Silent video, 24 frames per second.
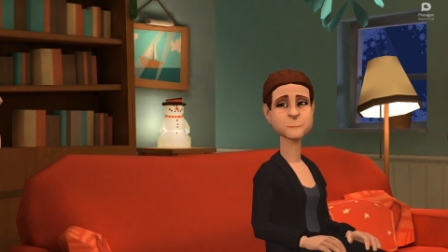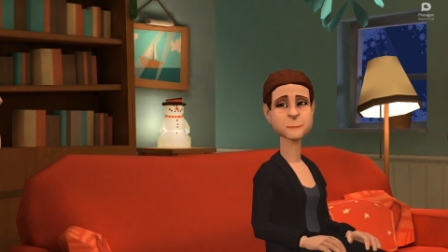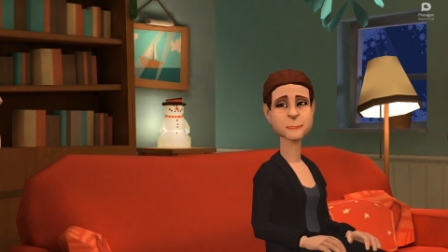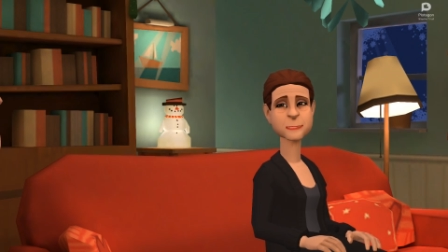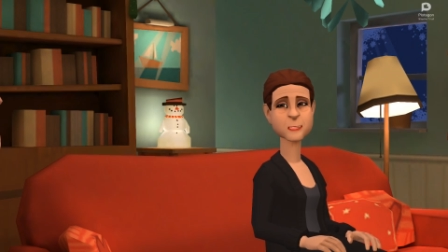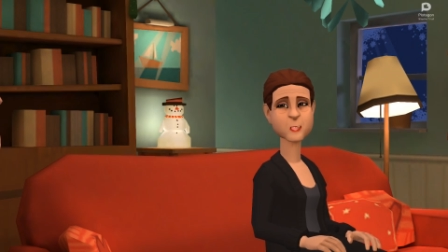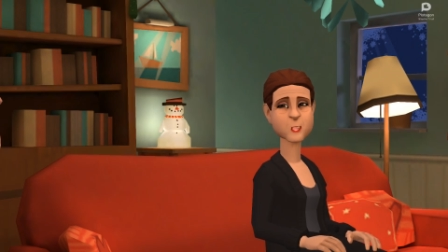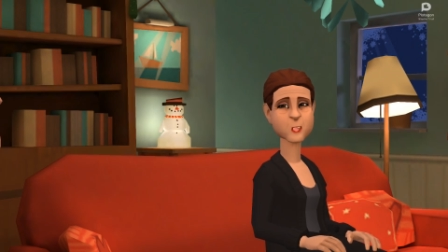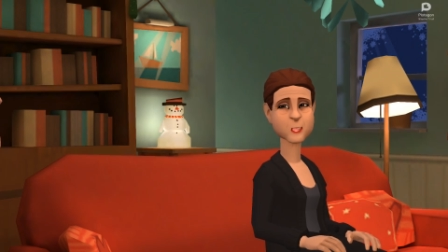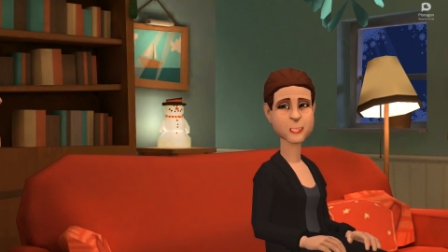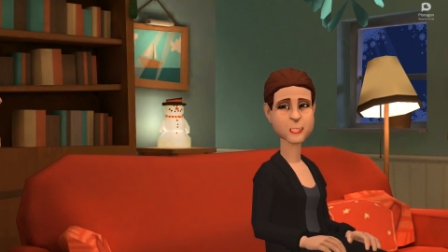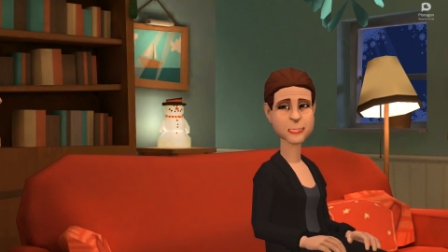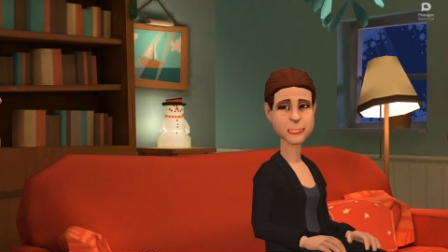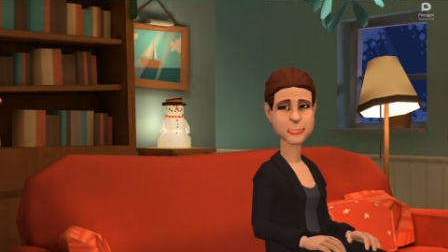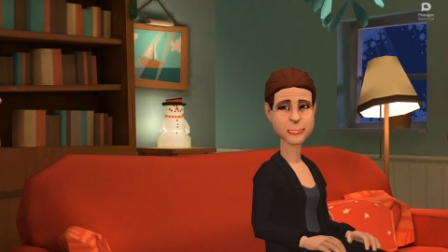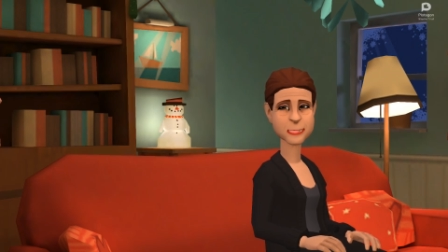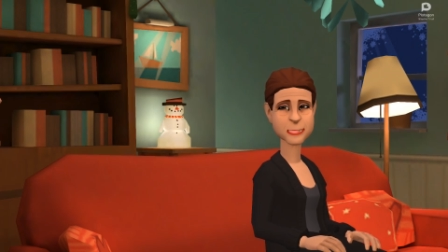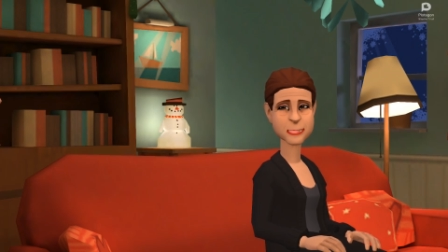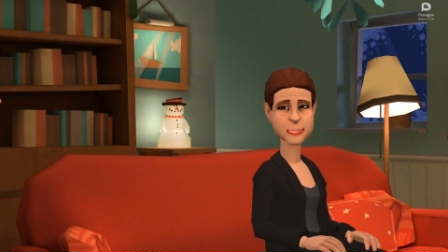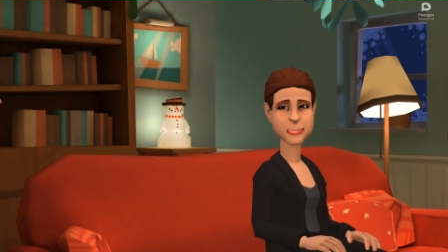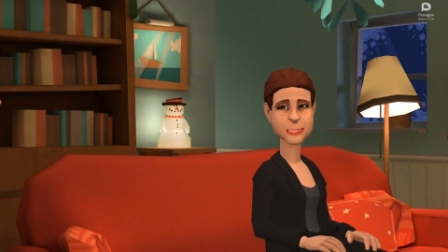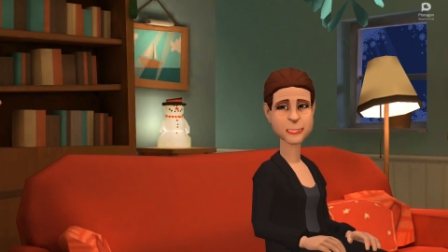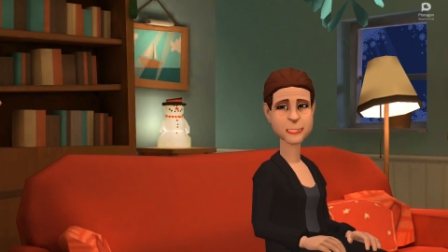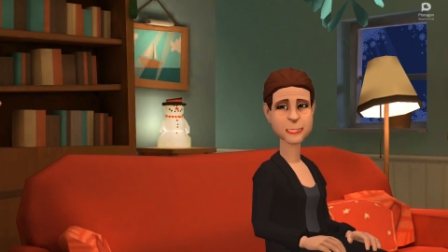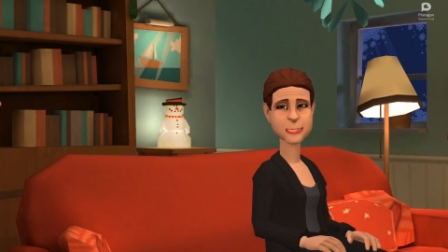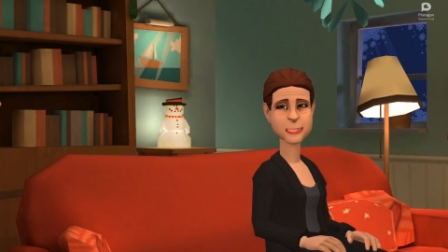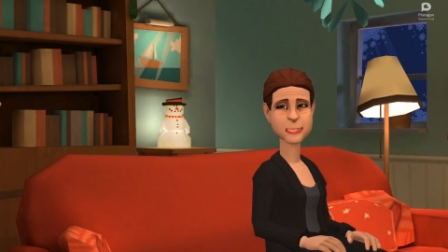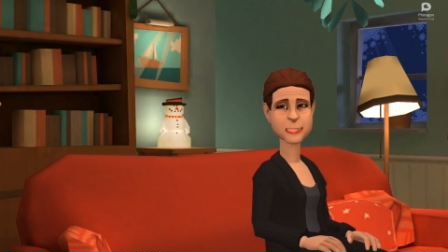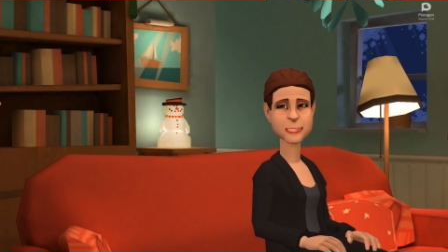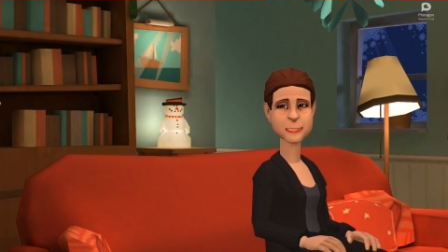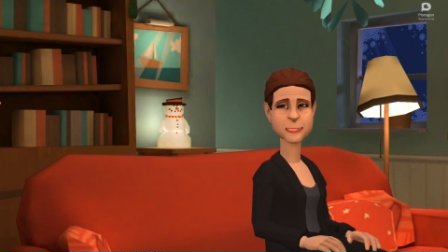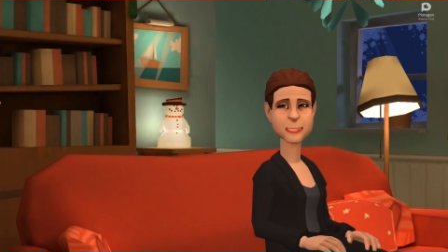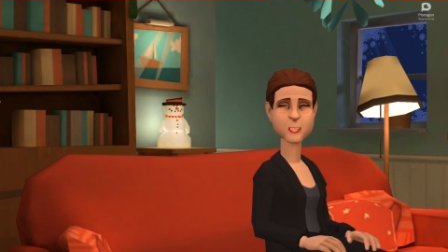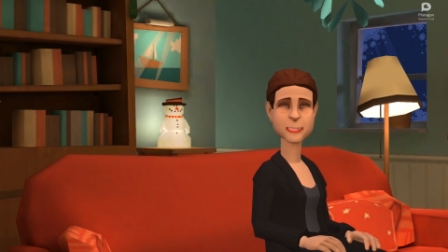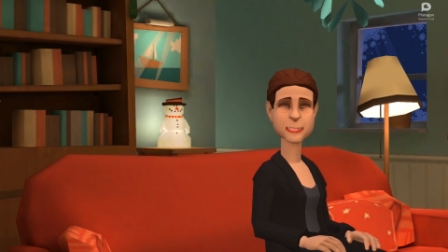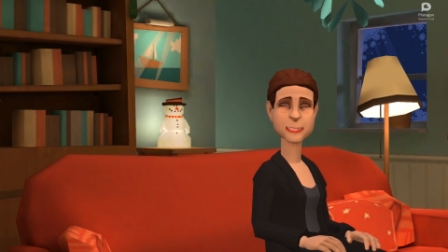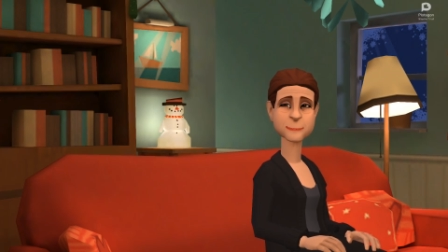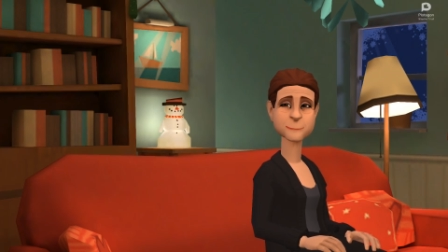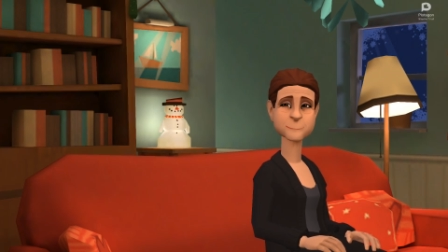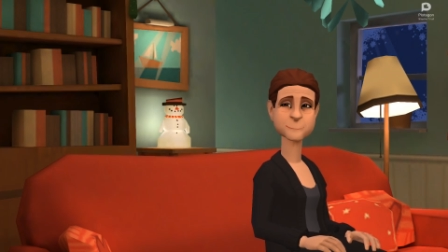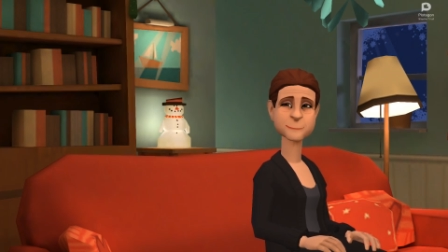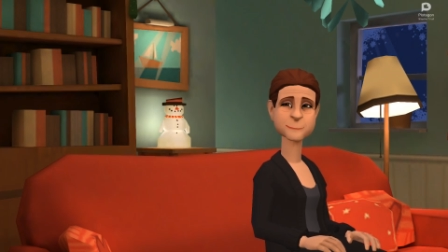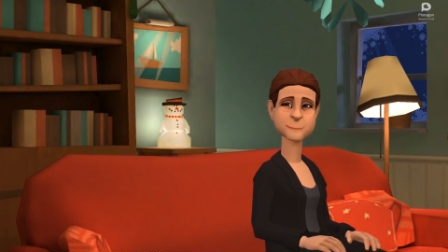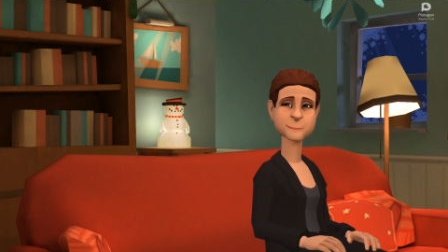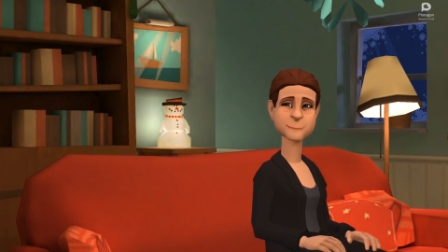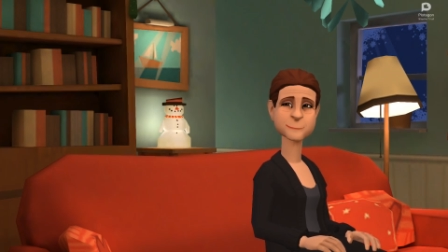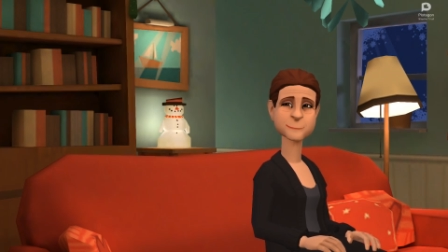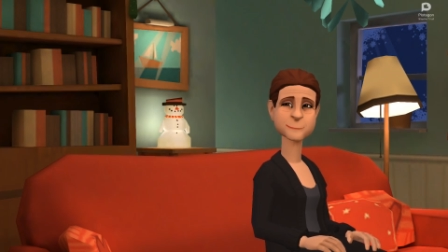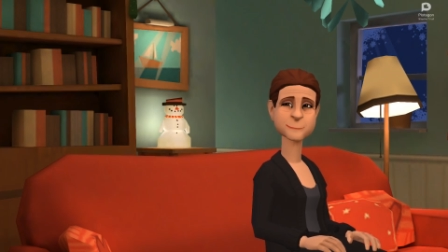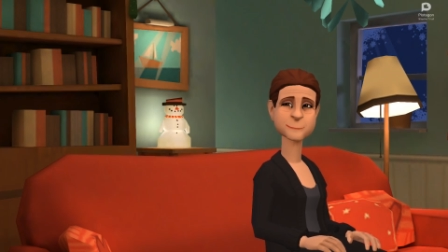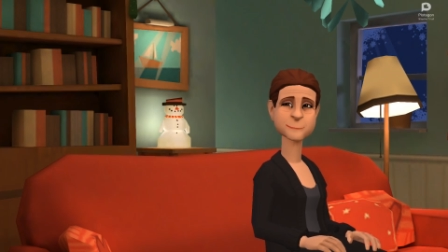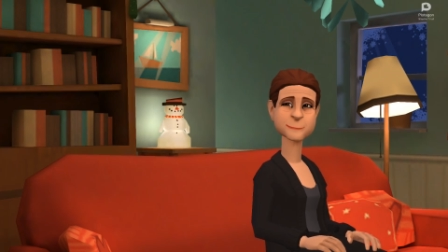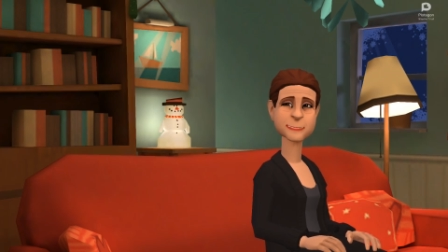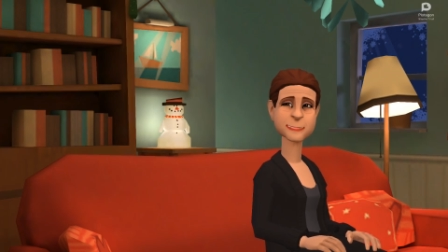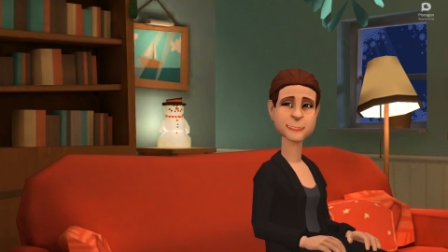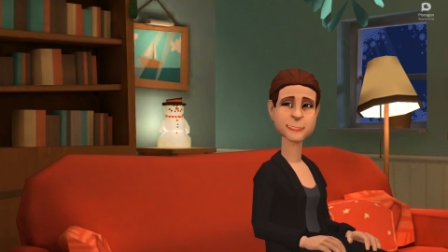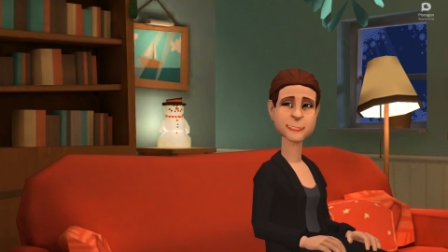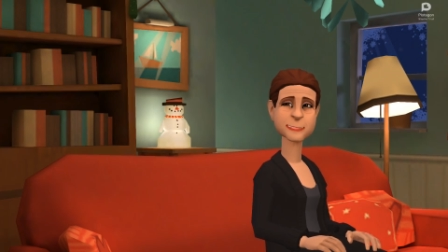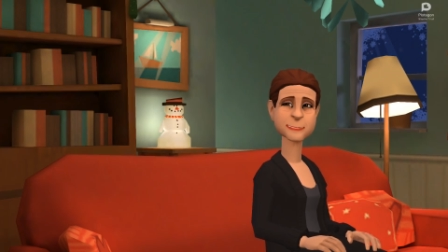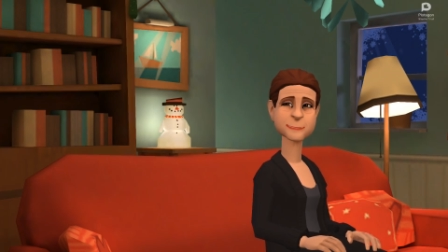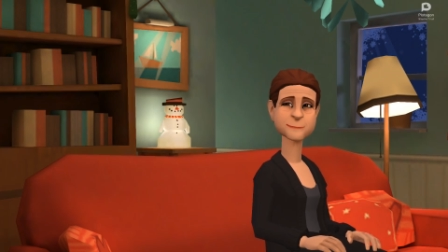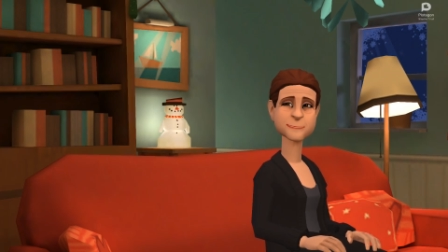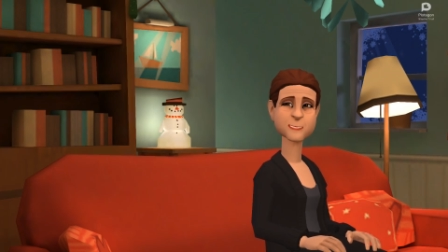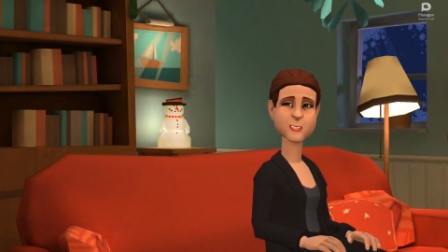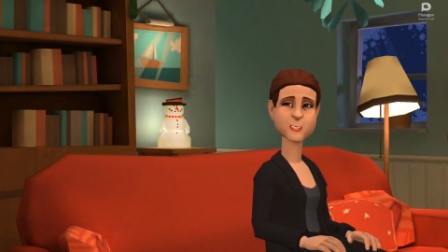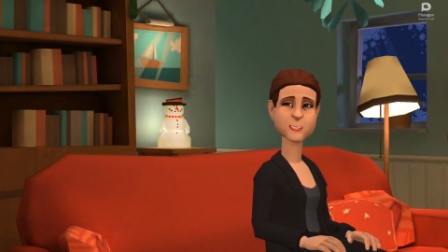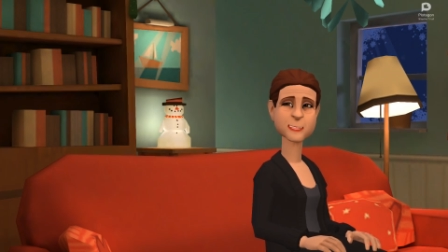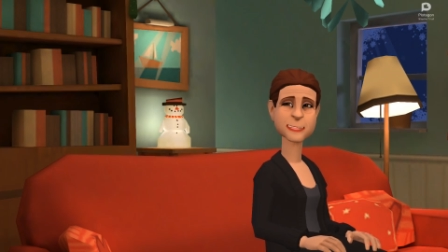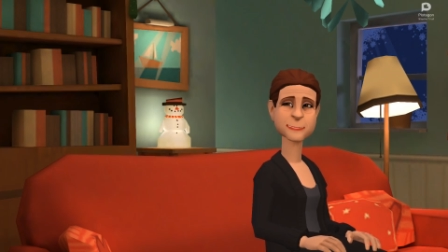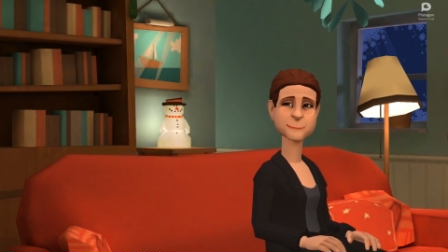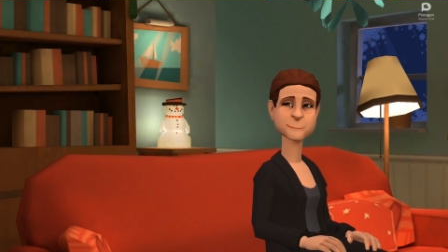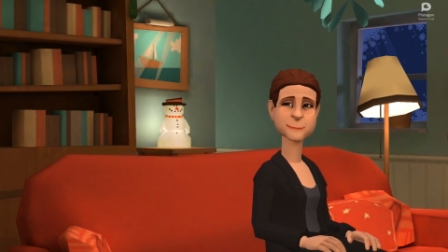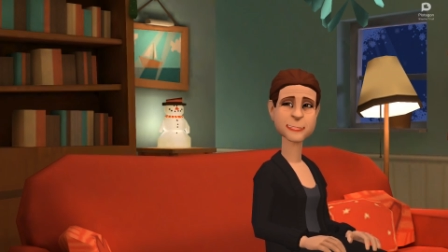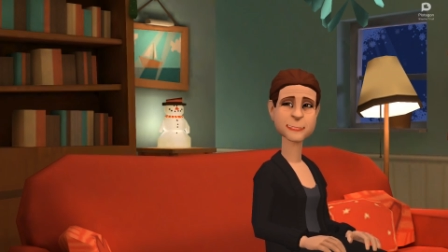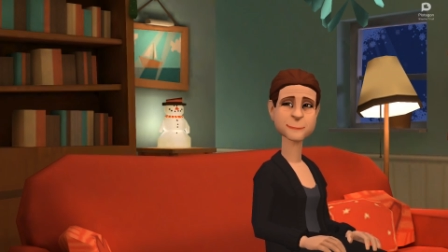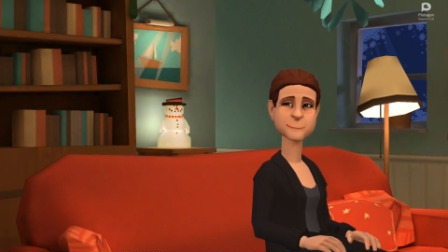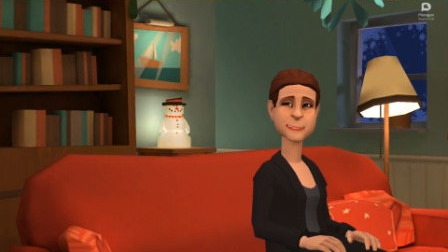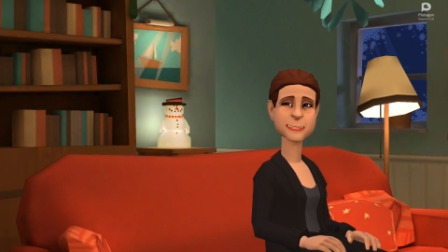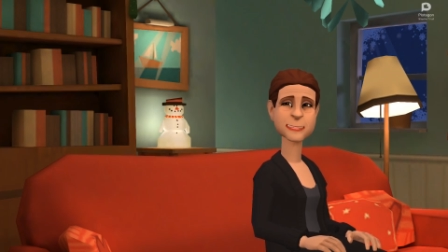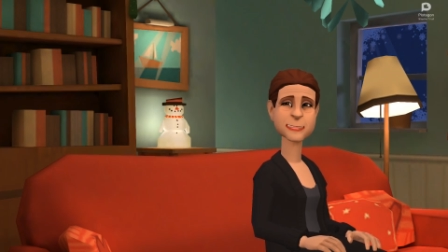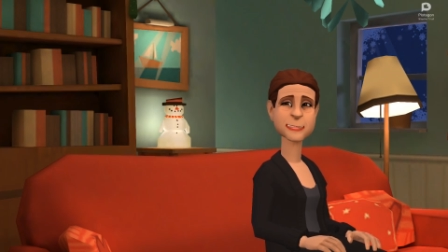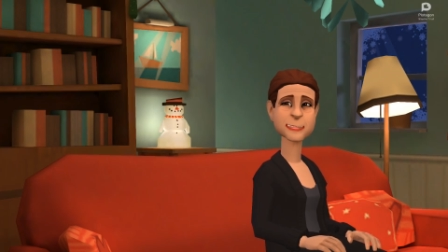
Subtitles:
and all the decorations are up. Thanks for helping me,